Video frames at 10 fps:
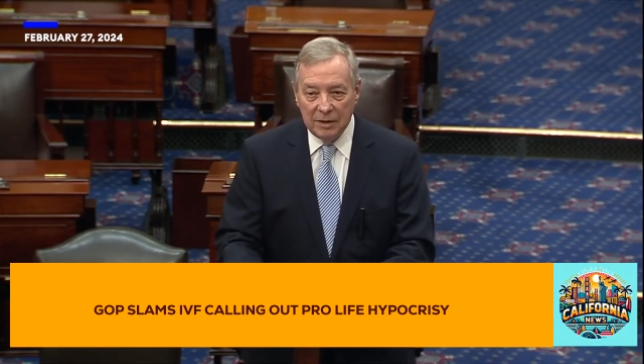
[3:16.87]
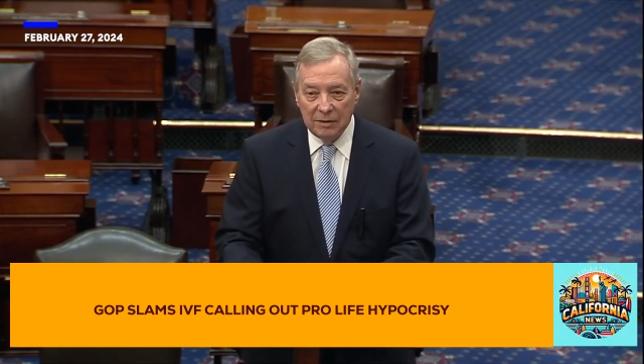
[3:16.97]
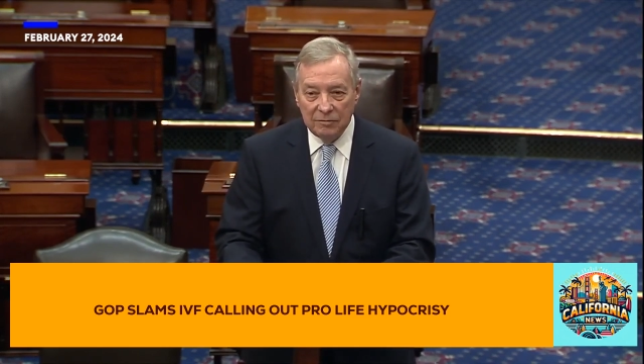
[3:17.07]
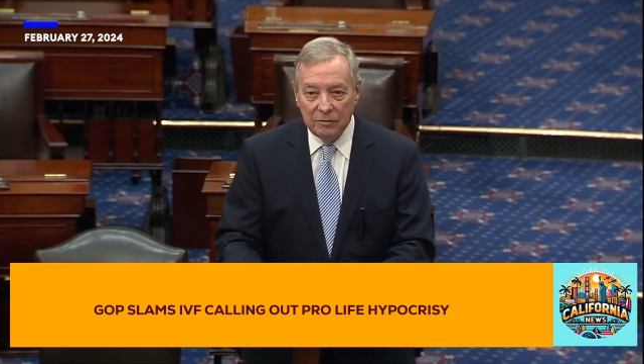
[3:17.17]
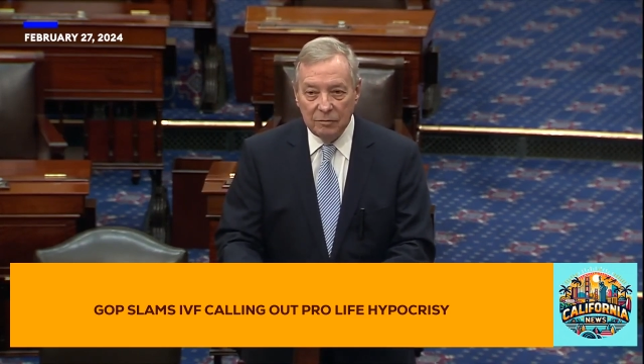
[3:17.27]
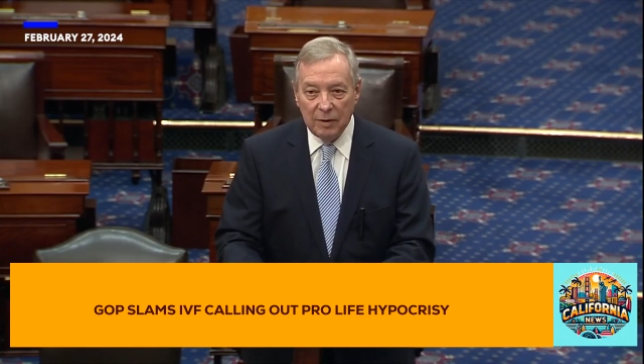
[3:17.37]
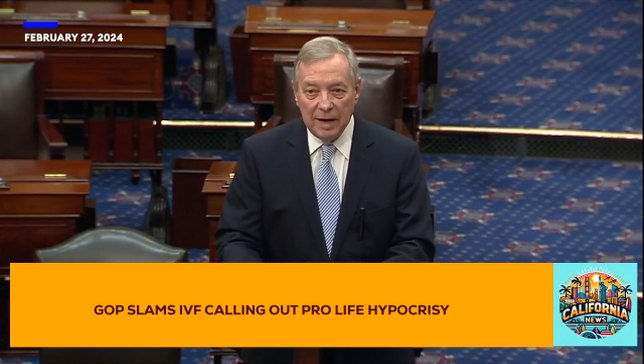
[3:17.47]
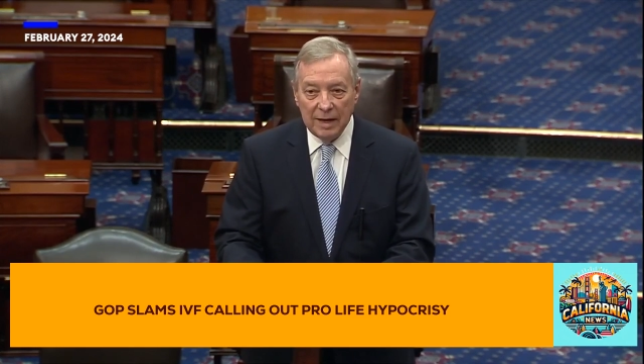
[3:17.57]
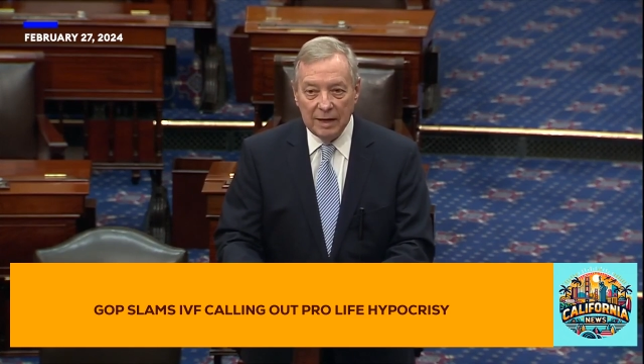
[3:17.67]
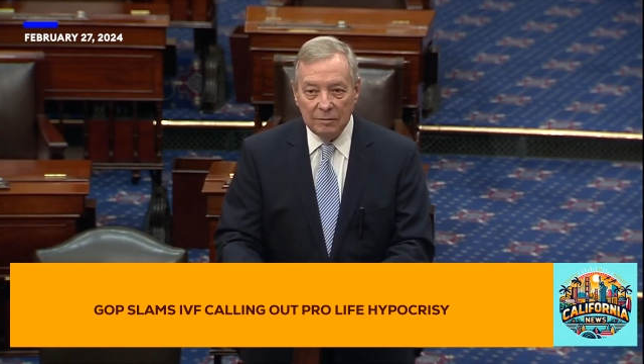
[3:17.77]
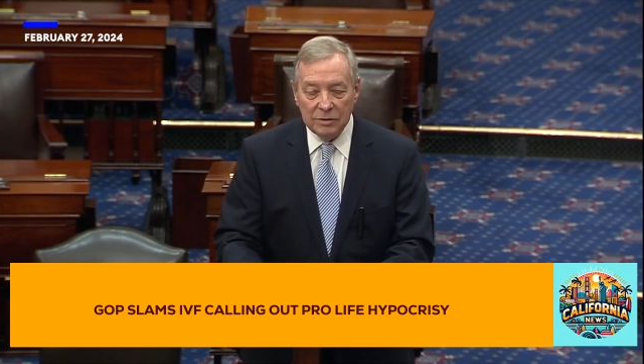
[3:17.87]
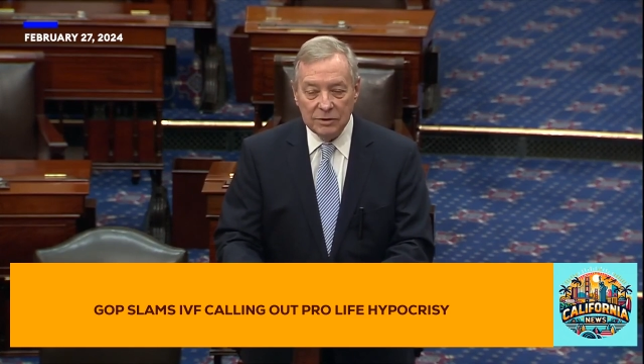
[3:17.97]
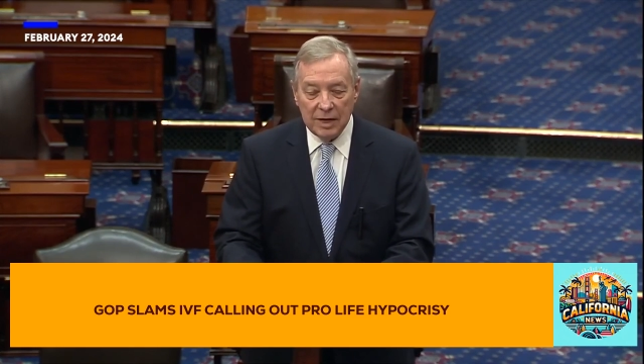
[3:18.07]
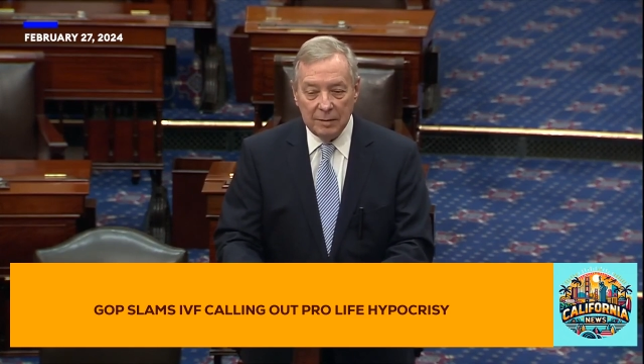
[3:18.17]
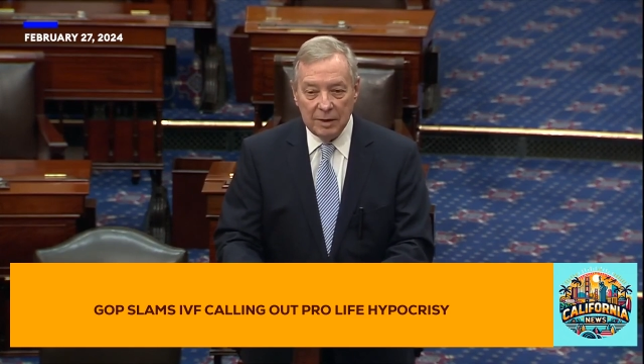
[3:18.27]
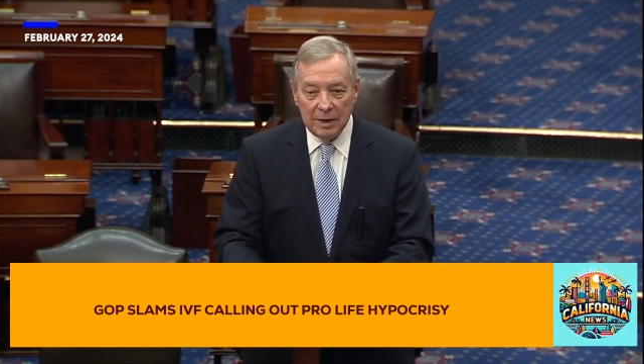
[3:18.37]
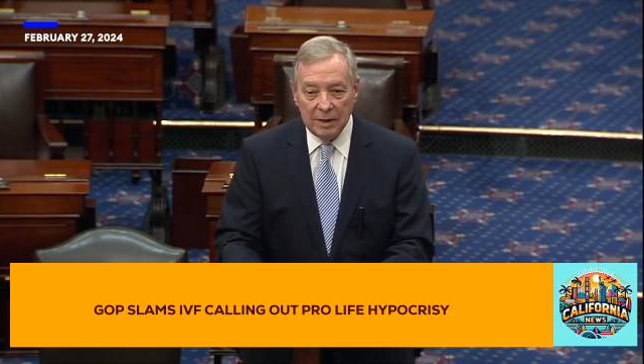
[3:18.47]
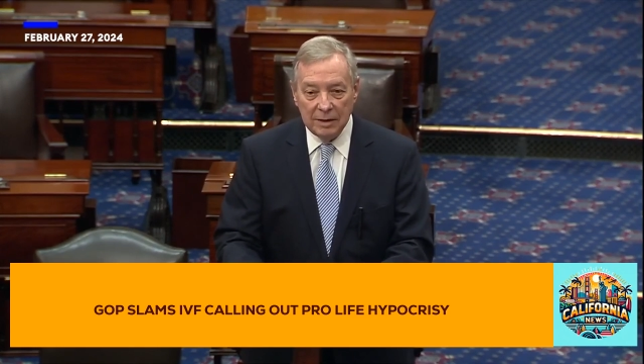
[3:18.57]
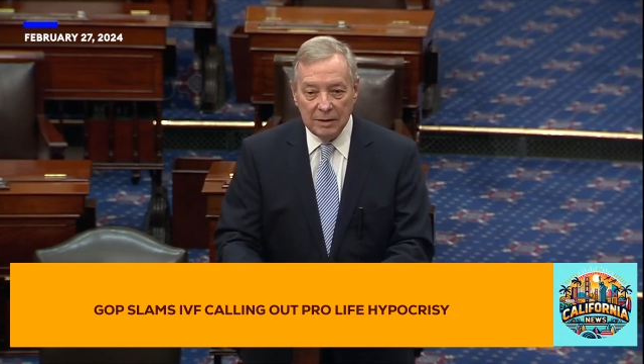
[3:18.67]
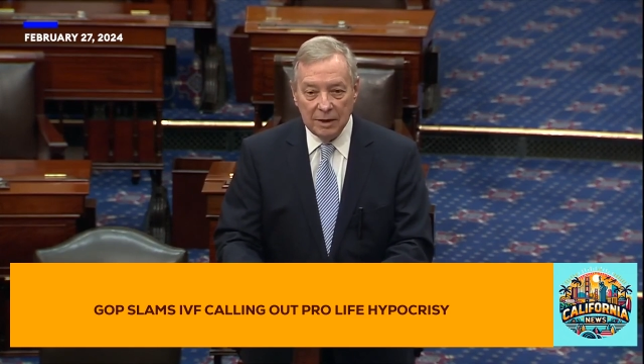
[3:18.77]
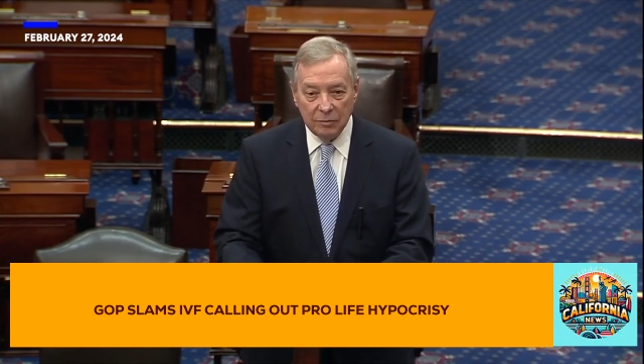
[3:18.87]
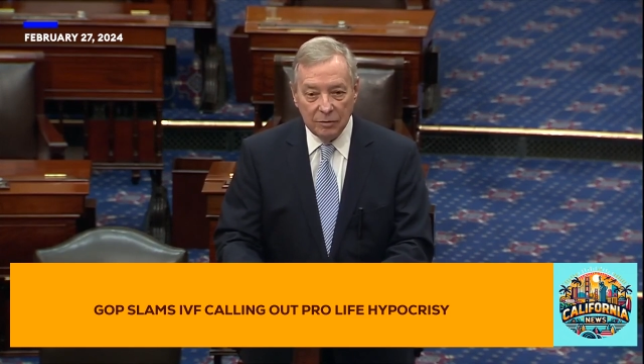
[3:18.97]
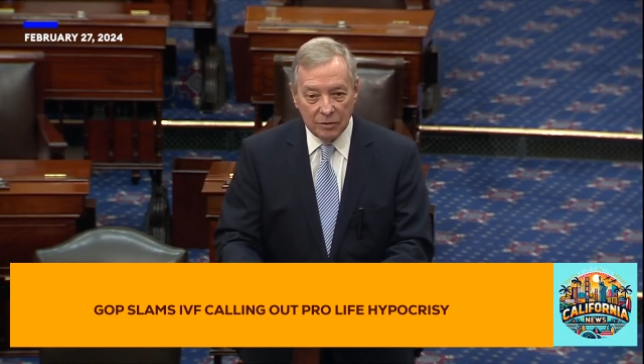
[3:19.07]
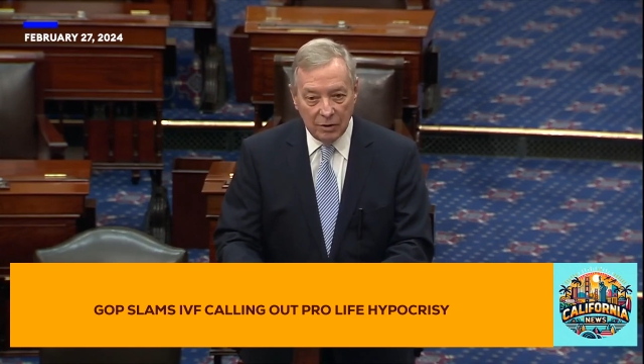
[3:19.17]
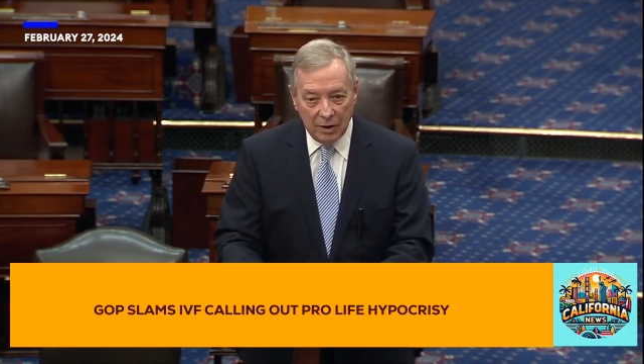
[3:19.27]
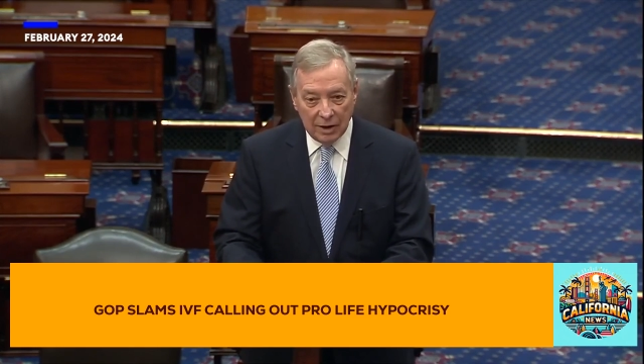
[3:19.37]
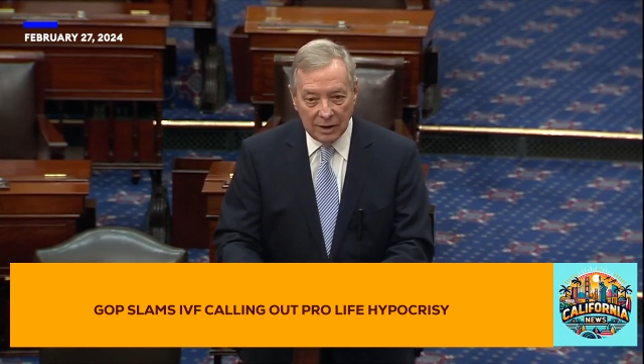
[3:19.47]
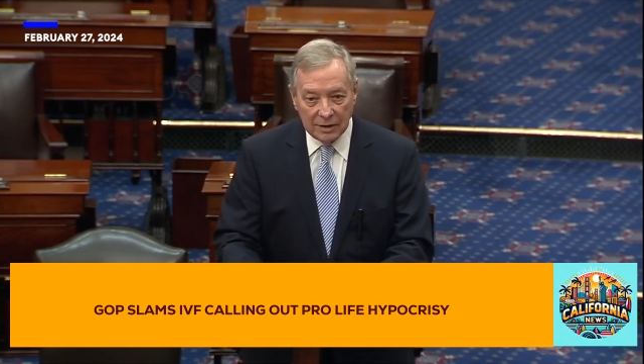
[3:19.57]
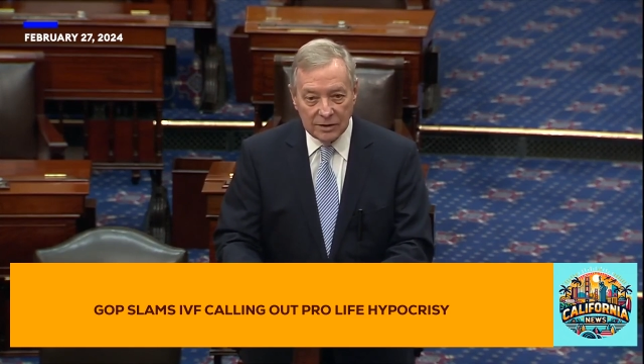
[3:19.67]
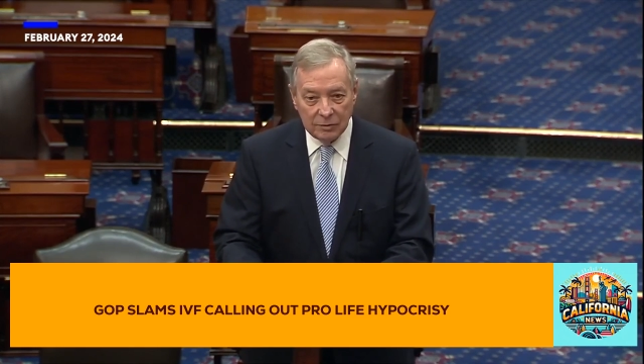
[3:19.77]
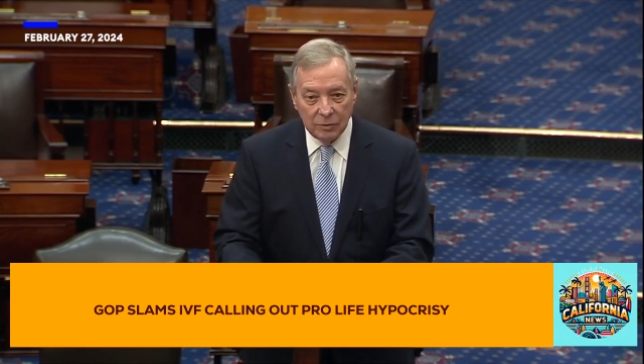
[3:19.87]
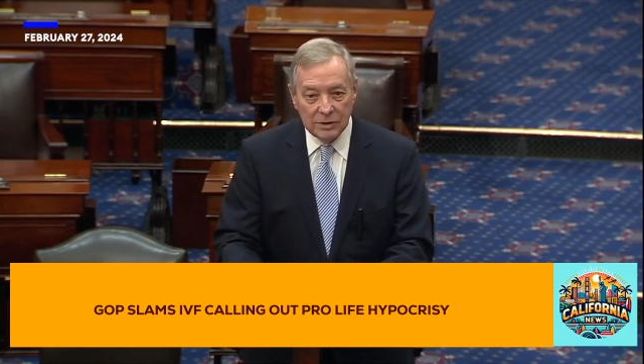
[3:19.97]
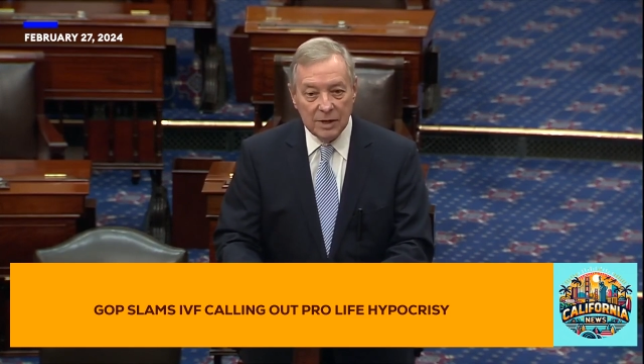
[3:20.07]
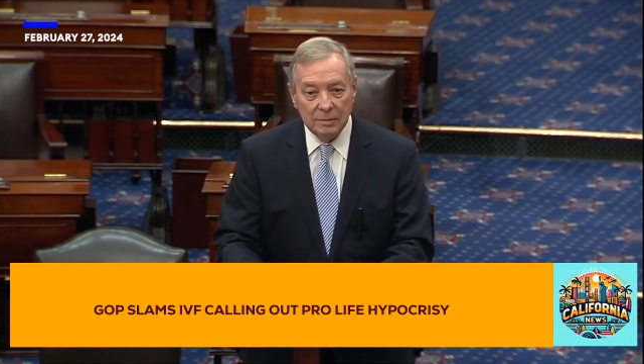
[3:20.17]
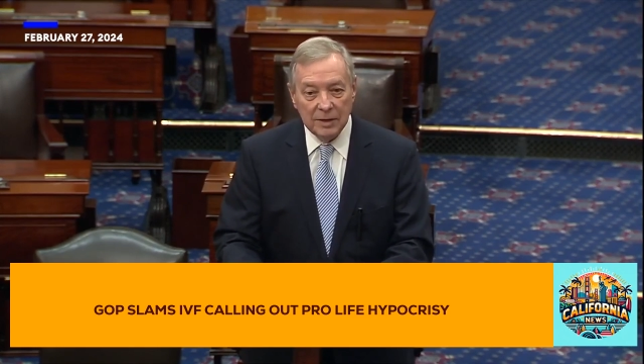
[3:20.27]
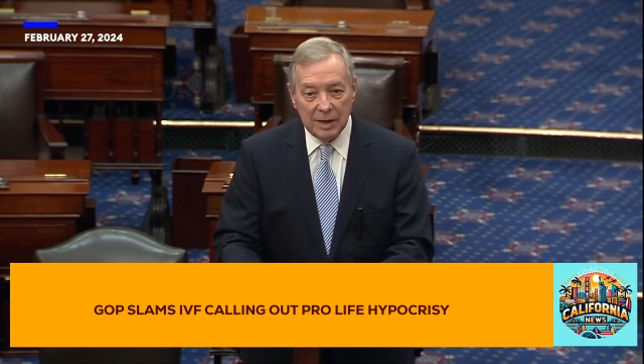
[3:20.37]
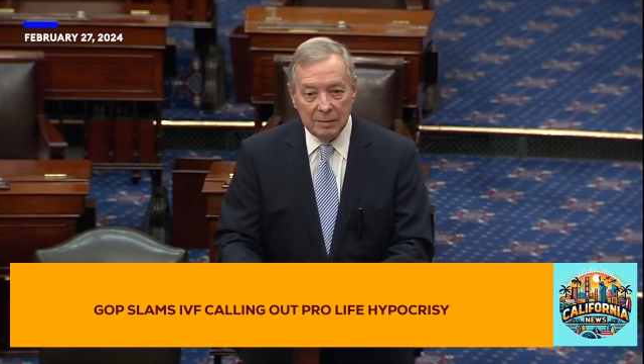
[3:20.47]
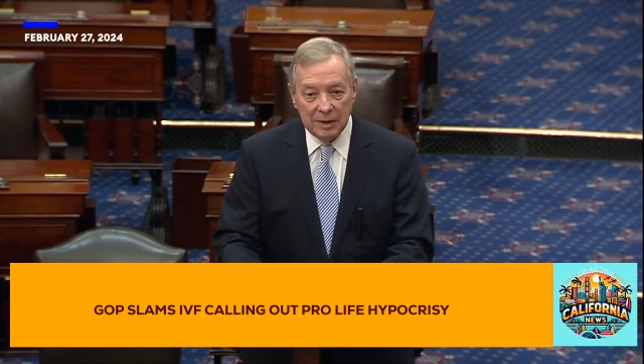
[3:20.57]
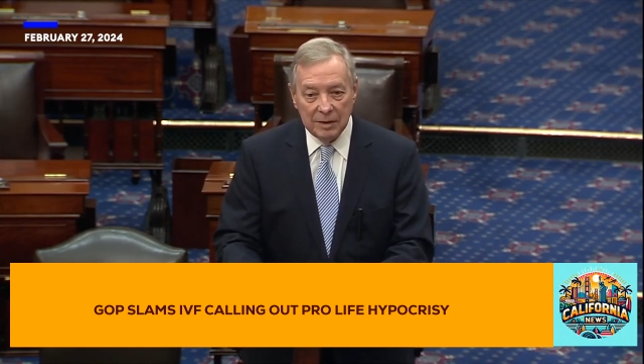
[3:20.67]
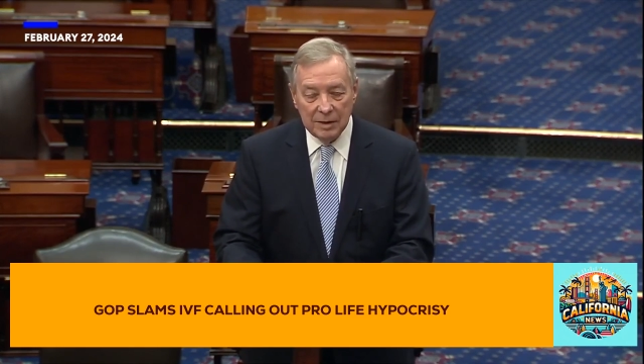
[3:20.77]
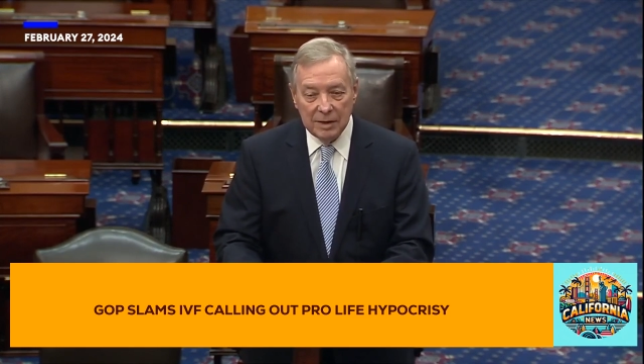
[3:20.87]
The phone rang and it was Tammy Duckworth calling. I said, What's up, Tammy?